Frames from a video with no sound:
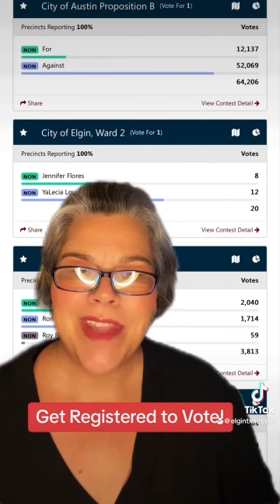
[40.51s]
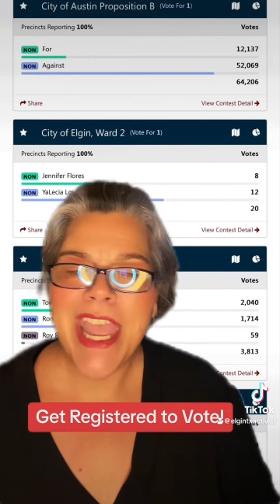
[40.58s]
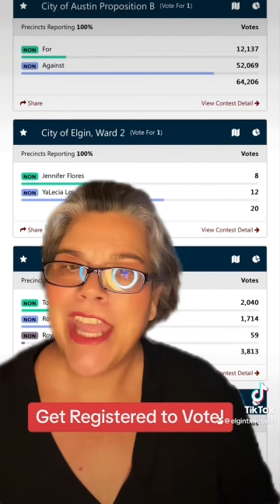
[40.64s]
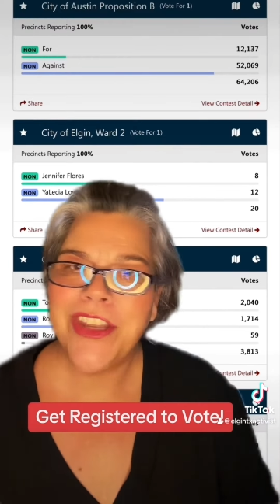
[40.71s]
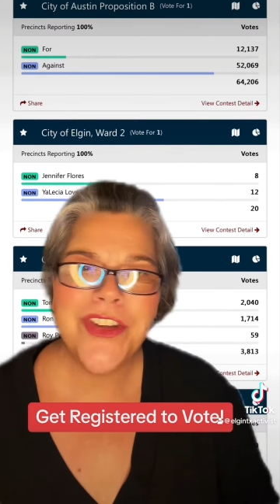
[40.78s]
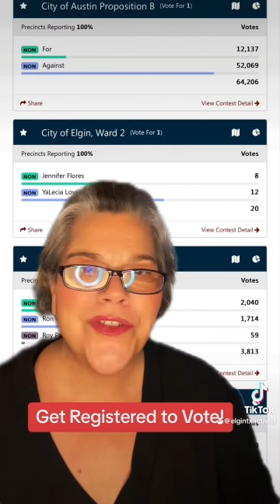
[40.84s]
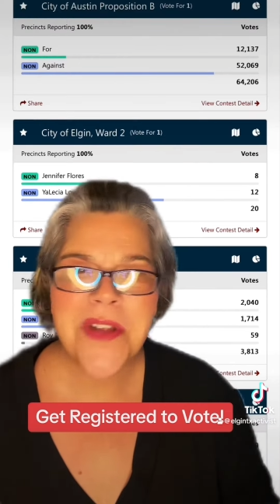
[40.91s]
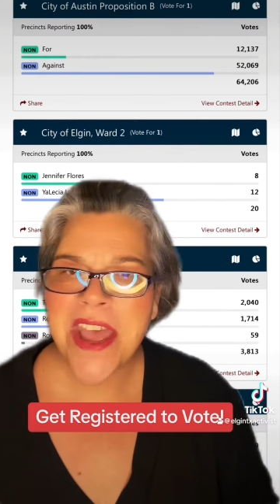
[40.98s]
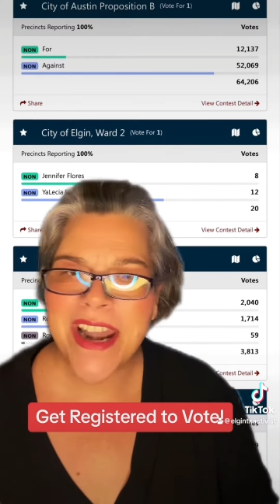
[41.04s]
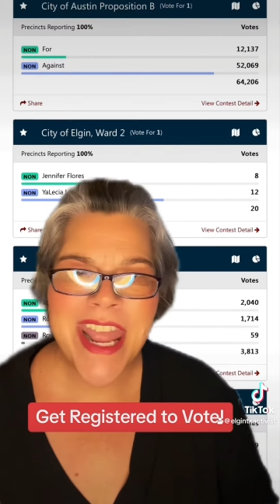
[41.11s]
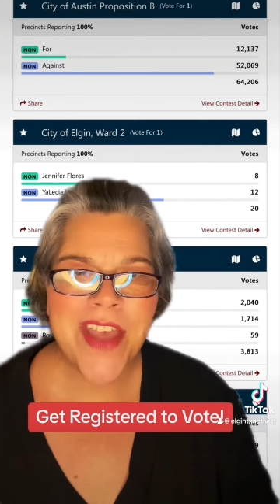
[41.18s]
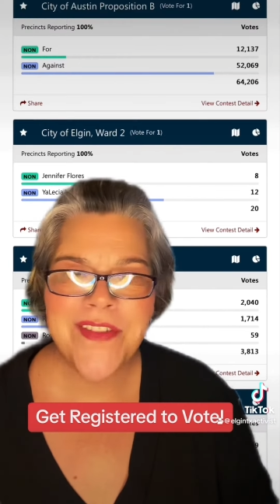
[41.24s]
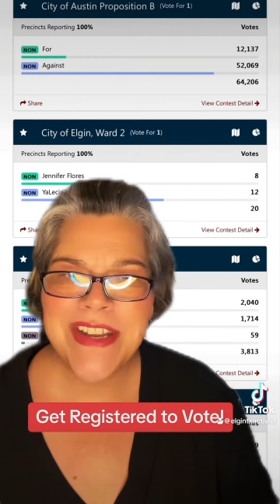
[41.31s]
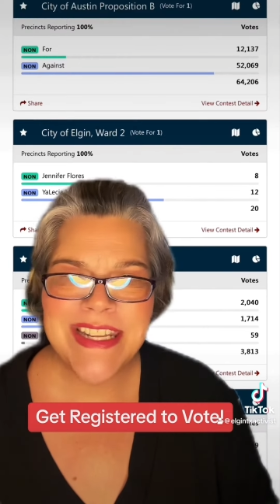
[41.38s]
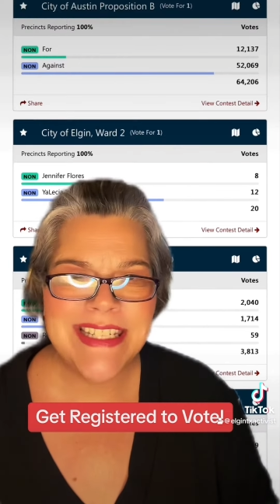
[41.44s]
and you're not
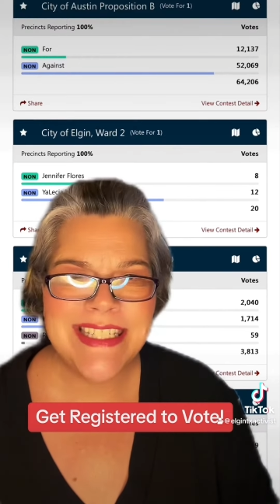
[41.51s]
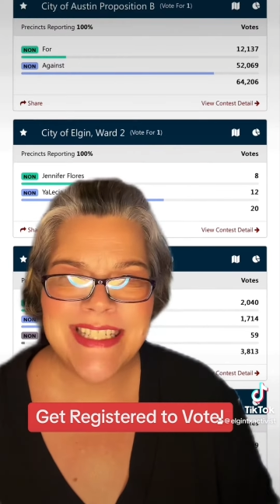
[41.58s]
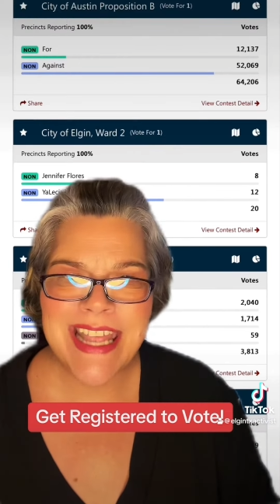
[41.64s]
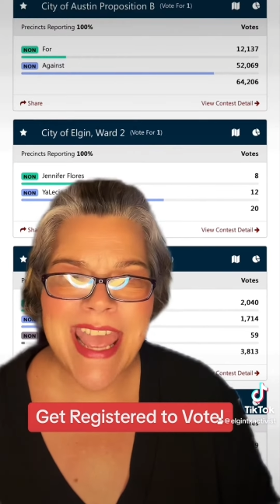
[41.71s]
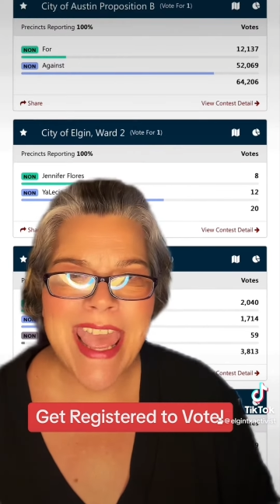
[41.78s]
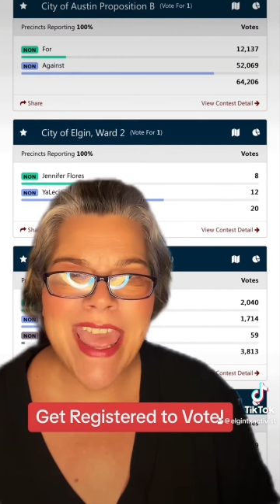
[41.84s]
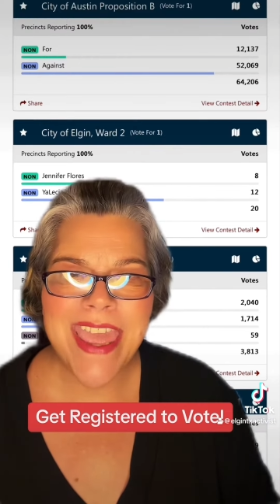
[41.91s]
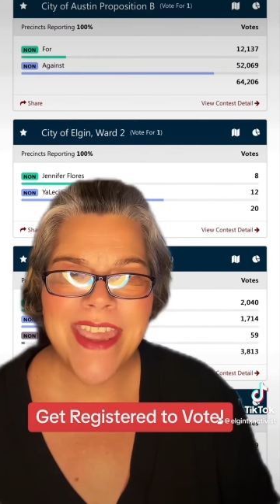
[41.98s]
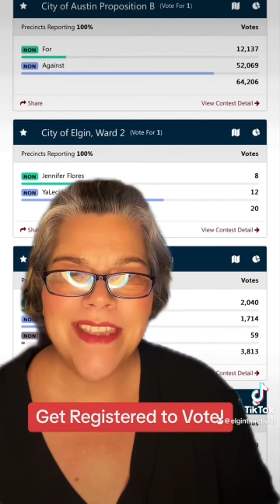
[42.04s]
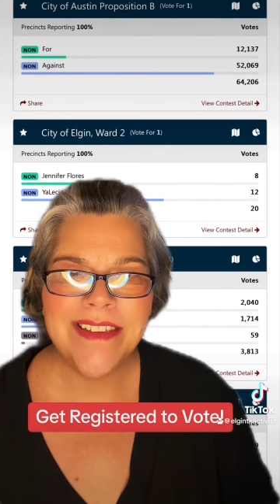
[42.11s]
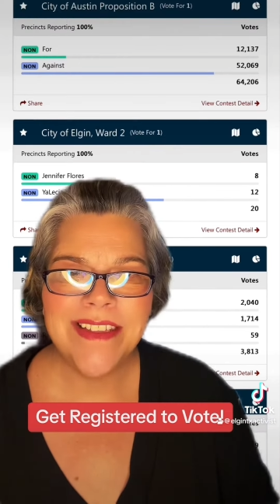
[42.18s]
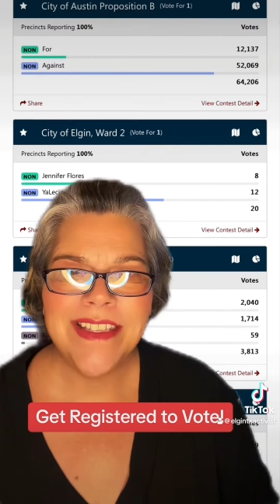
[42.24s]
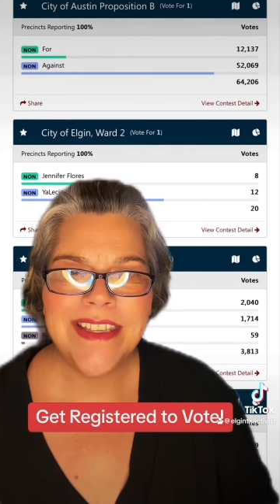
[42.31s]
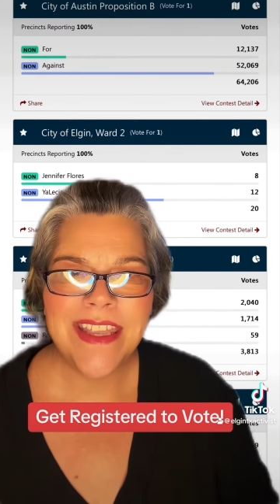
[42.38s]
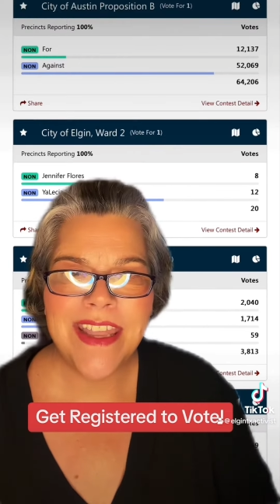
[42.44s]
having a say
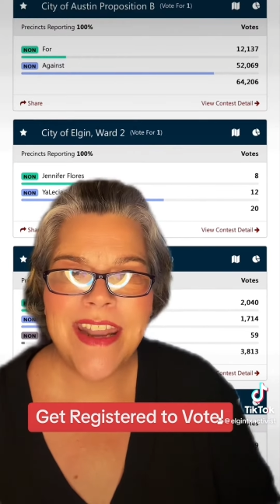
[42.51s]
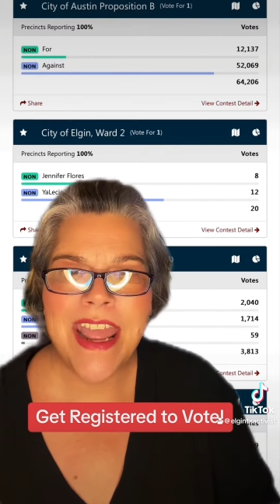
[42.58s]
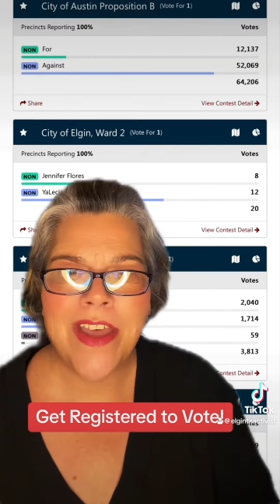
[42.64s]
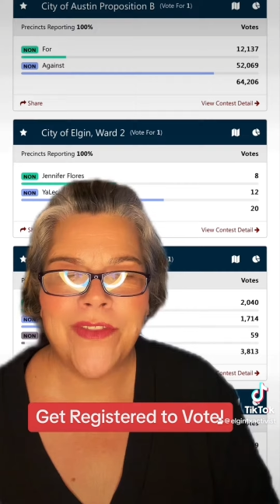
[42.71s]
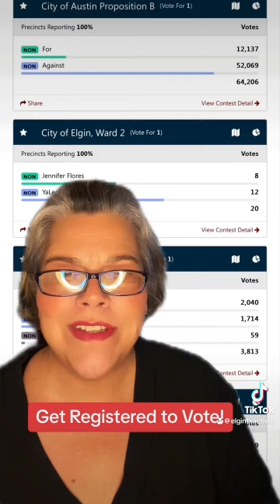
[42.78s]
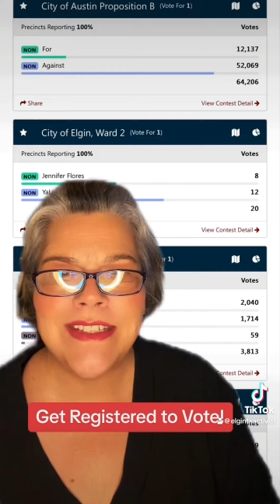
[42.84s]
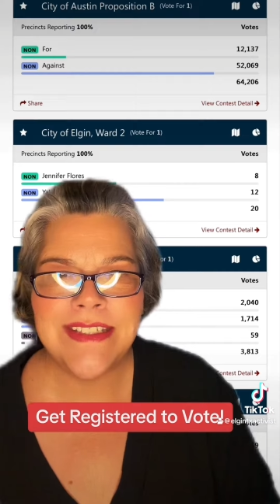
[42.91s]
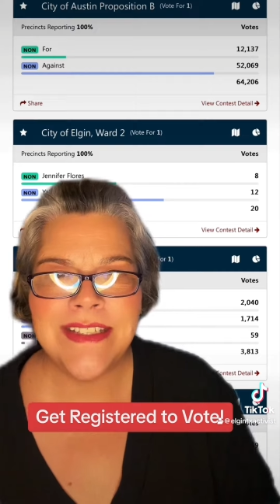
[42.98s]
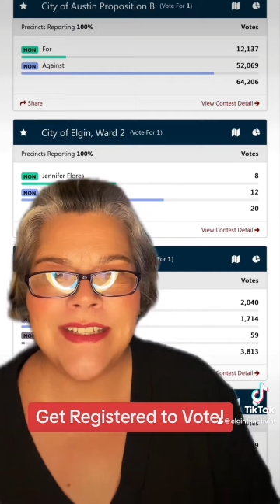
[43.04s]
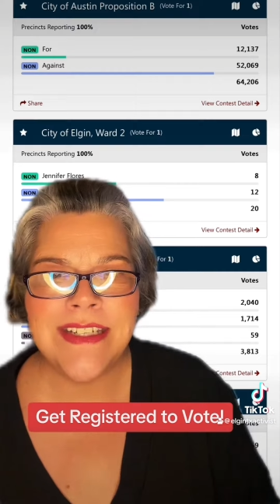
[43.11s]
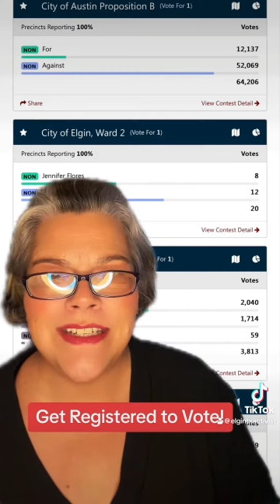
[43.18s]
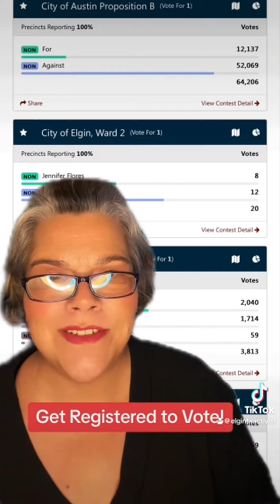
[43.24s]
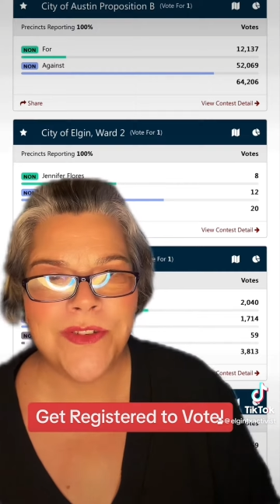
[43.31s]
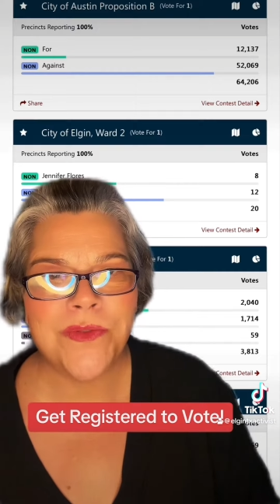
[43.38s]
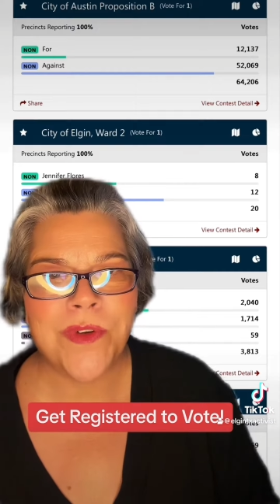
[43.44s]
in how the
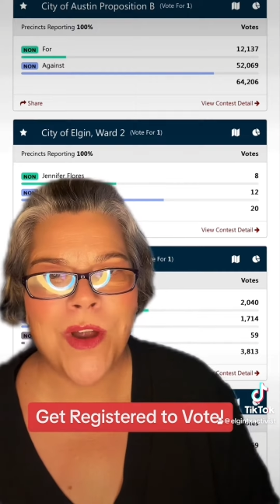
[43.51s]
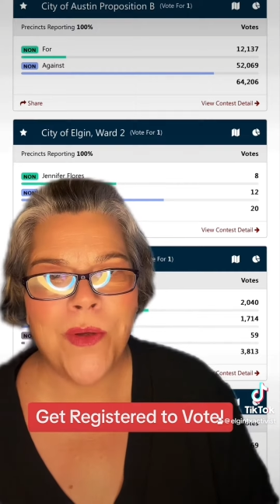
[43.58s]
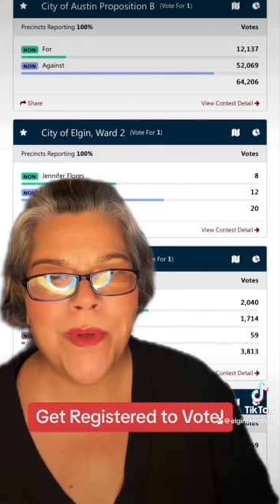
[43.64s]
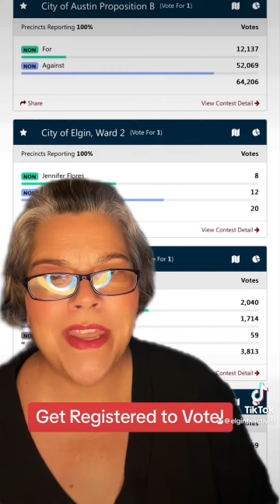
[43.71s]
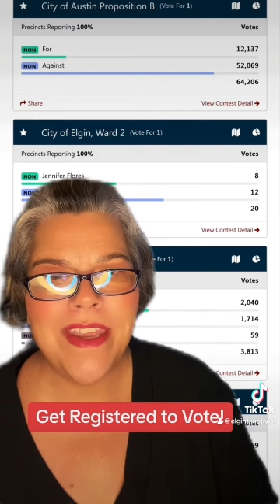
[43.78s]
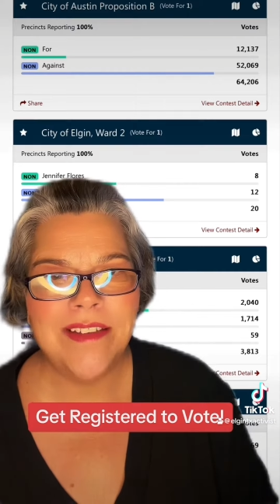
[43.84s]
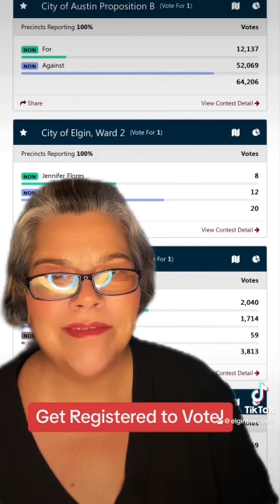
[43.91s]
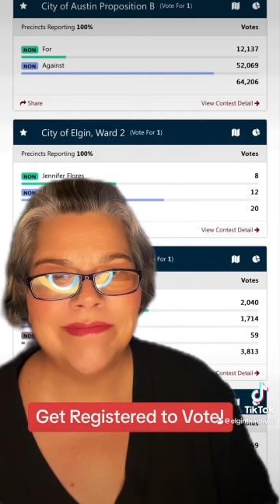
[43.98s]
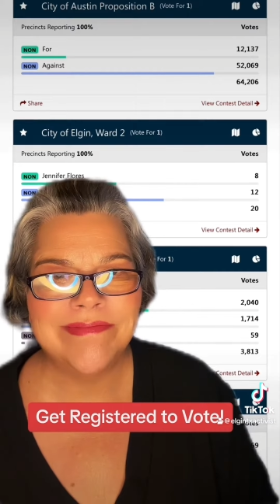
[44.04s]
city is growing,